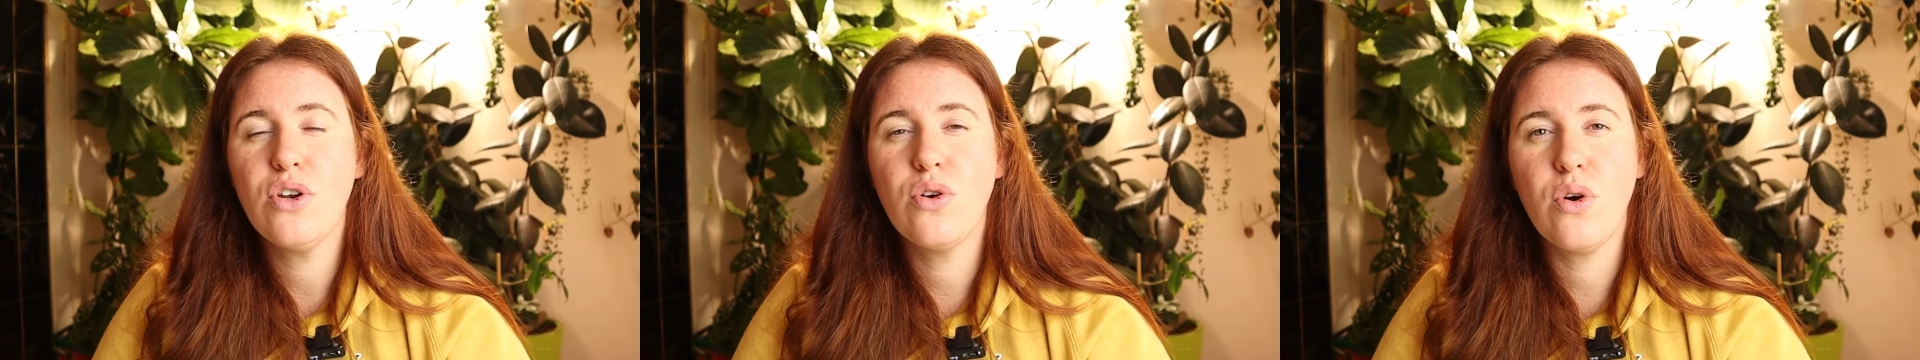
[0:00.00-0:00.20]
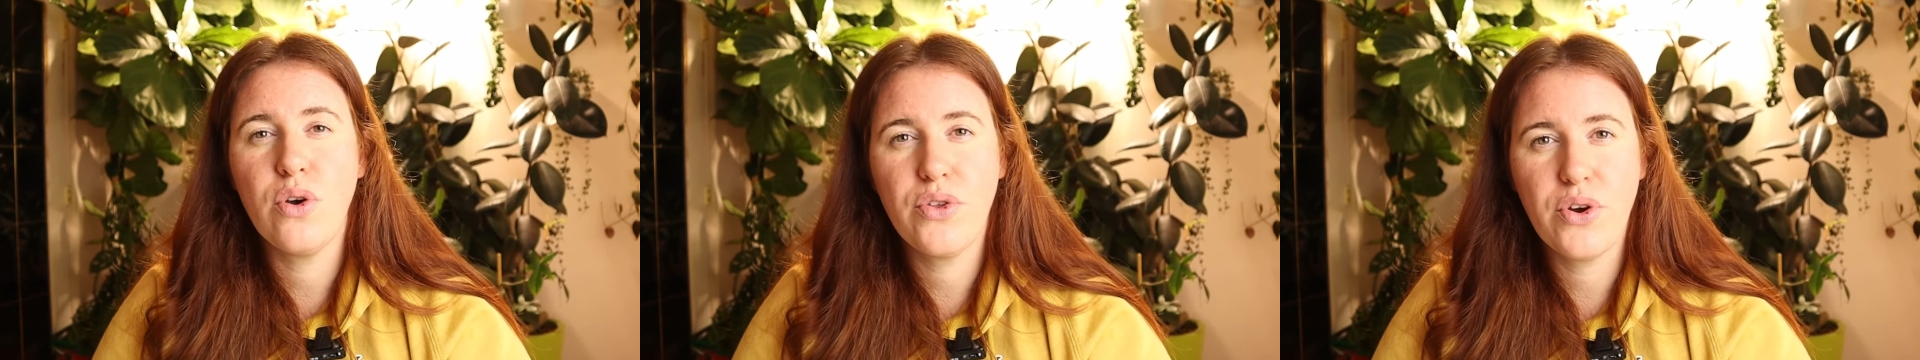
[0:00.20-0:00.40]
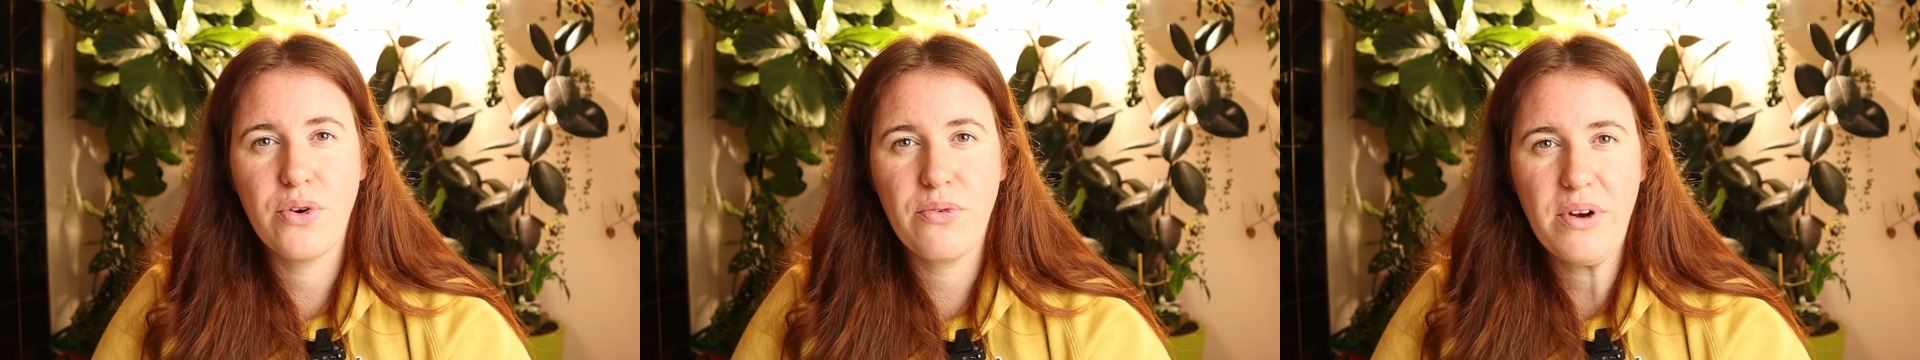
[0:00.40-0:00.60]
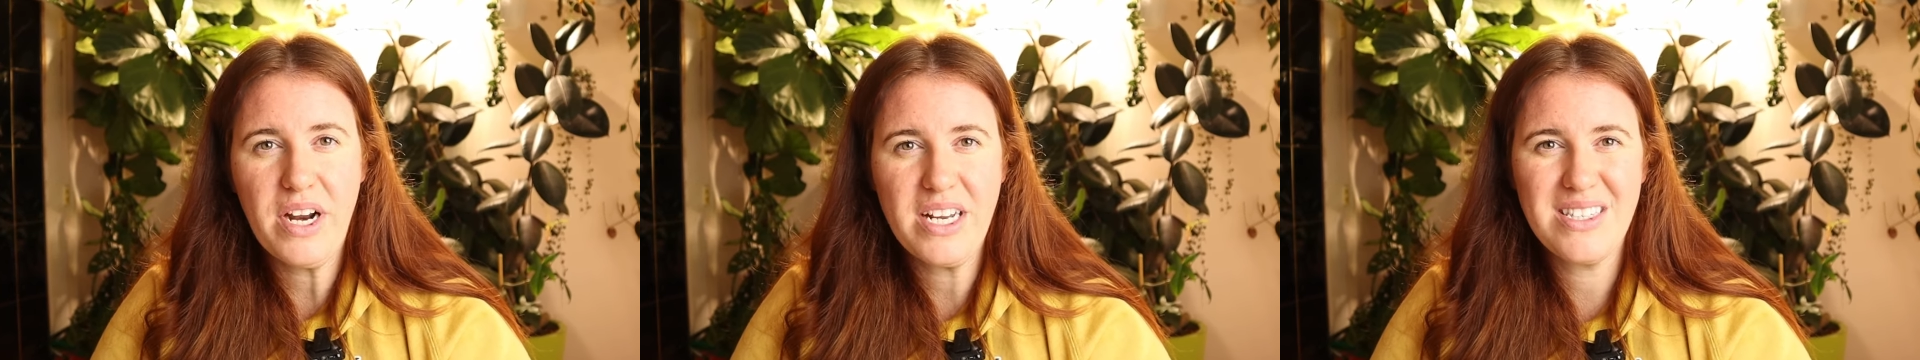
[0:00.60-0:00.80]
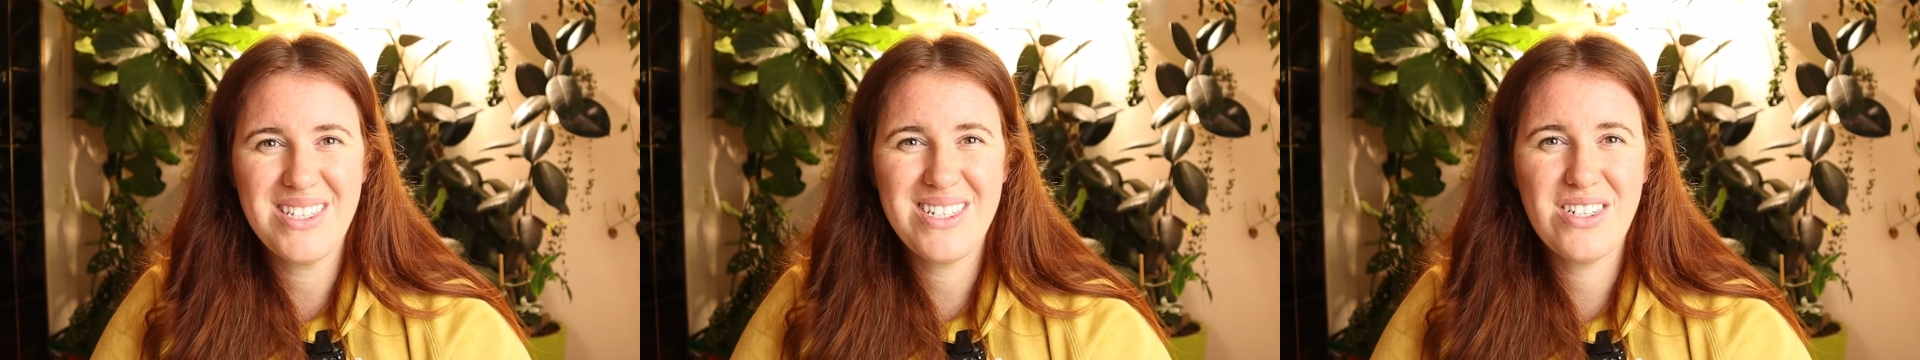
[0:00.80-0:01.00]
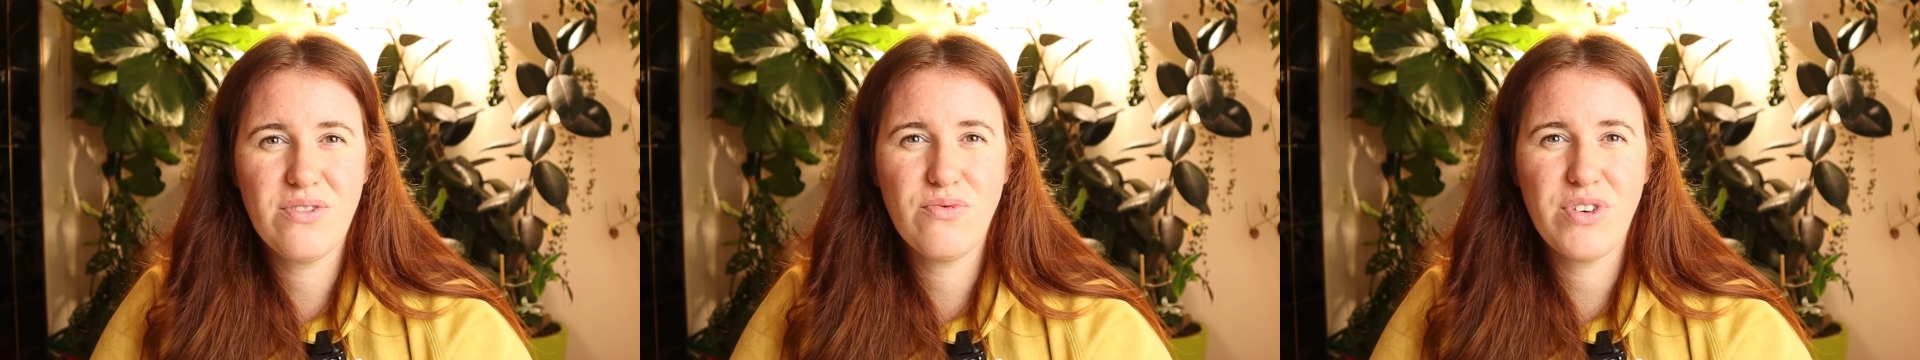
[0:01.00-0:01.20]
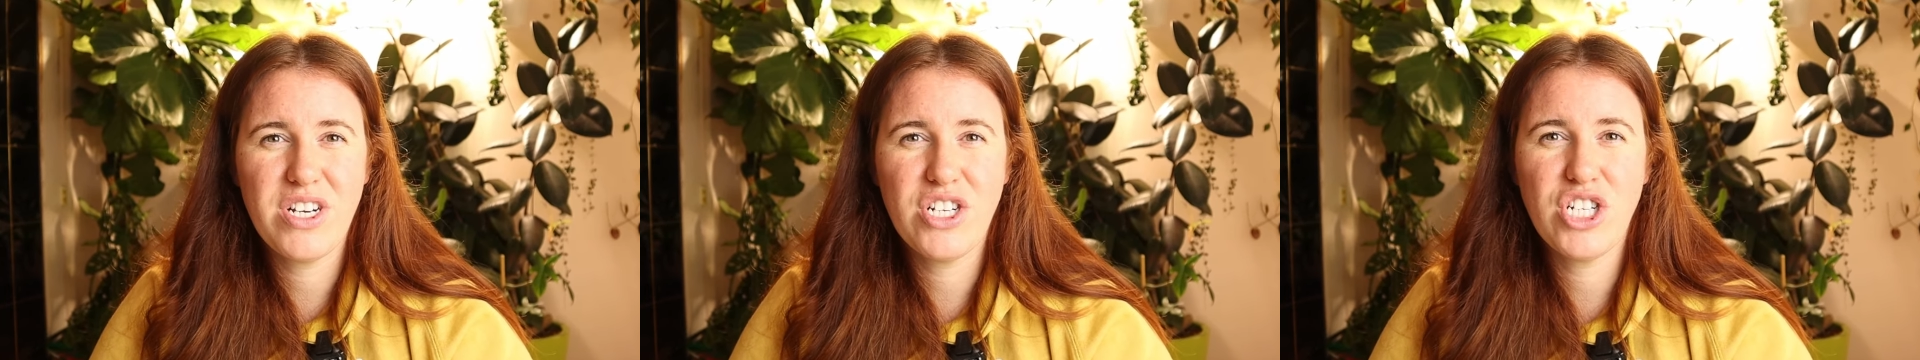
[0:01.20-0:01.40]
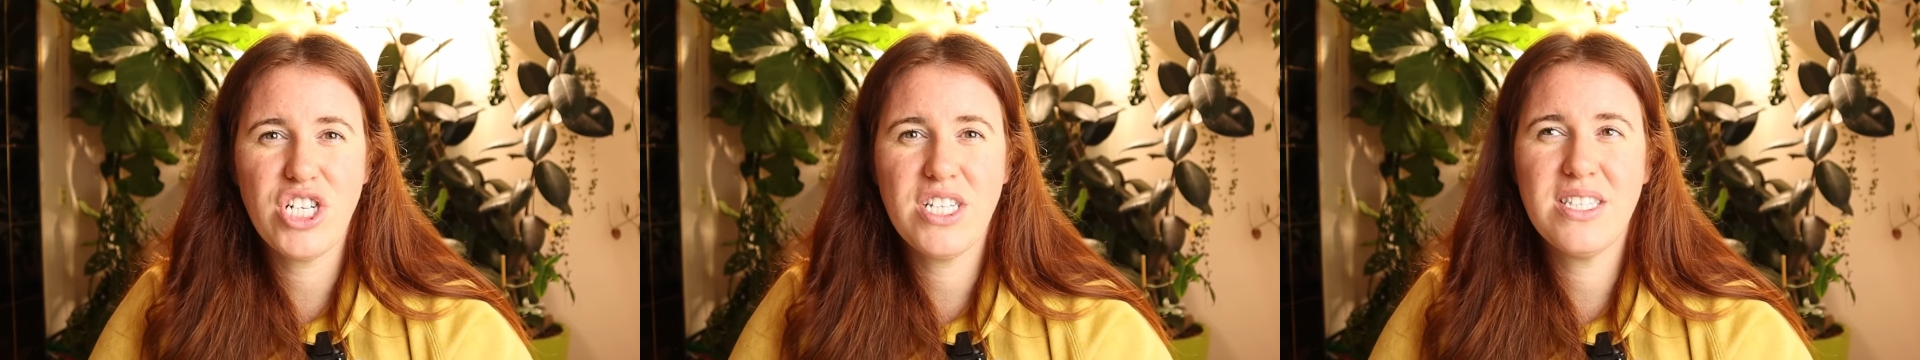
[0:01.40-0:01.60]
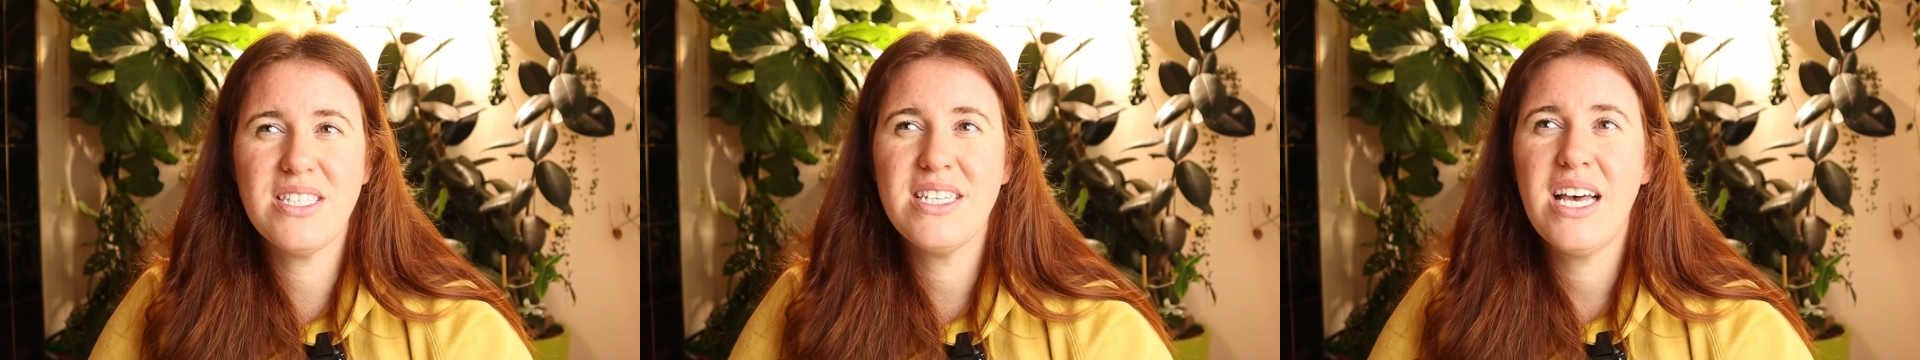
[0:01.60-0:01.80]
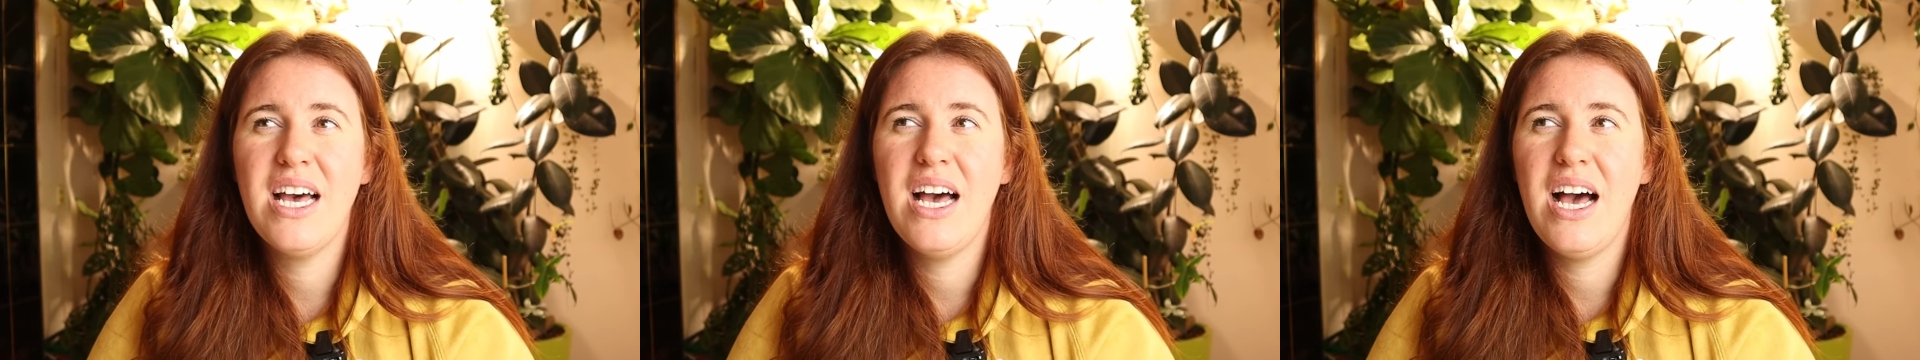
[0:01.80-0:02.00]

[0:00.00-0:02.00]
northern region, regions,